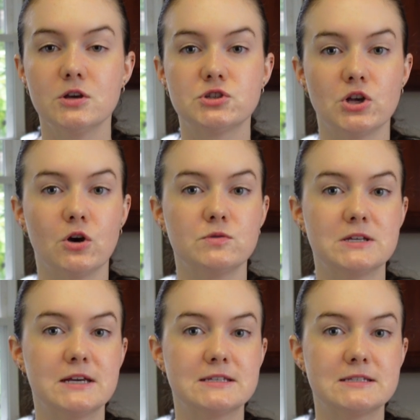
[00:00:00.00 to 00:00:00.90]
So
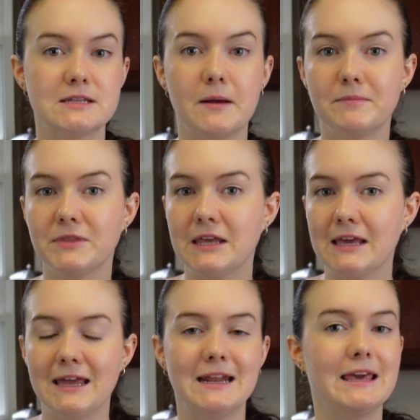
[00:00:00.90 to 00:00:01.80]
does
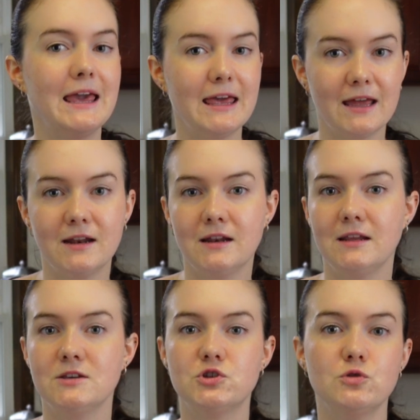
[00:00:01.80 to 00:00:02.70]
something in a can
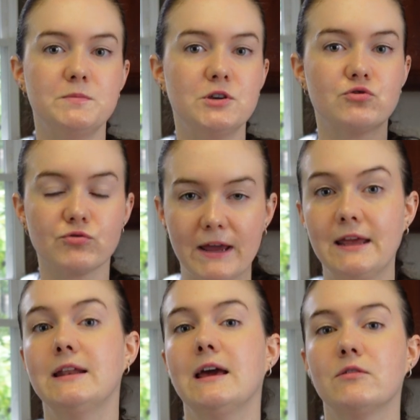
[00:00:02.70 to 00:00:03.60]
need to be
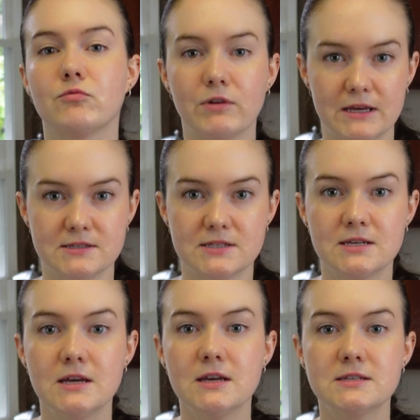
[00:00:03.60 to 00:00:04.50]
drained and
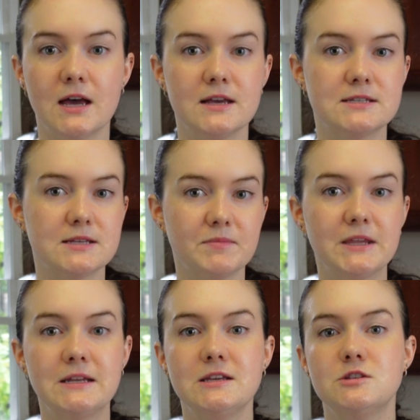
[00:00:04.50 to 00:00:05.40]
rinsed? Does
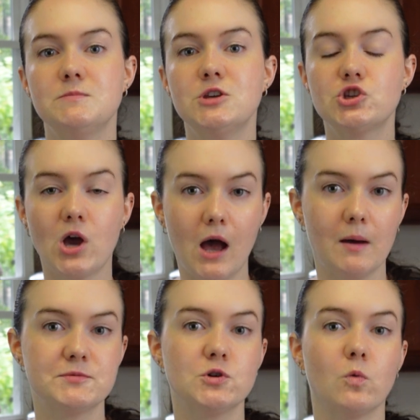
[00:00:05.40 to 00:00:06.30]
something need to be
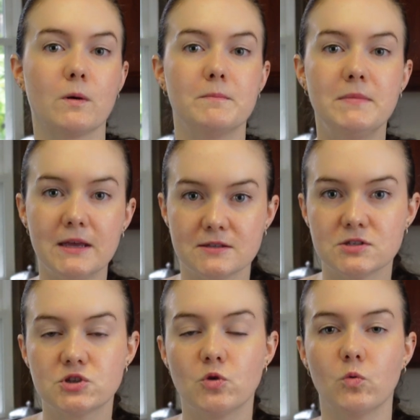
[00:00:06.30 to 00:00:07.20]
chopped or
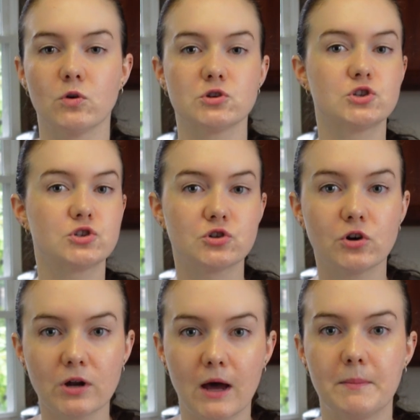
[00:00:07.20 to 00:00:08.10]
minced or
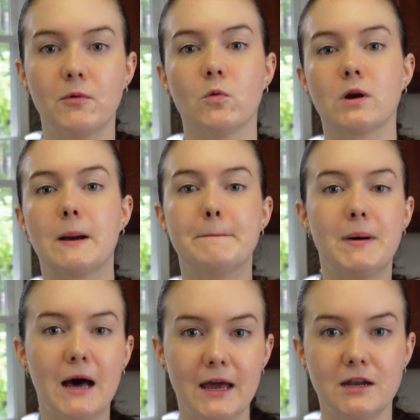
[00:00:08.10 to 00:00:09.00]
stirred up or
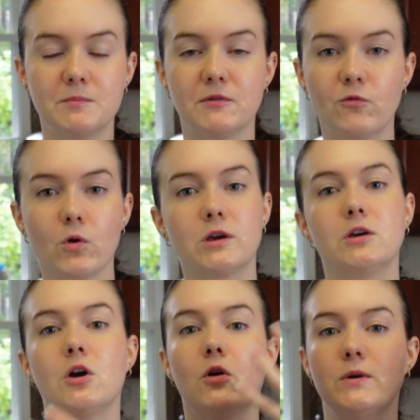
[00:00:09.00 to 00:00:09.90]
combined before it
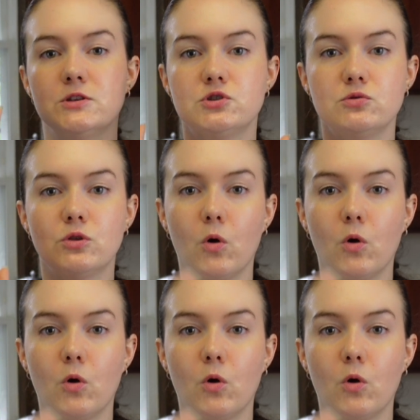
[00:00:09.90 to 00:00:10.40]
can go into the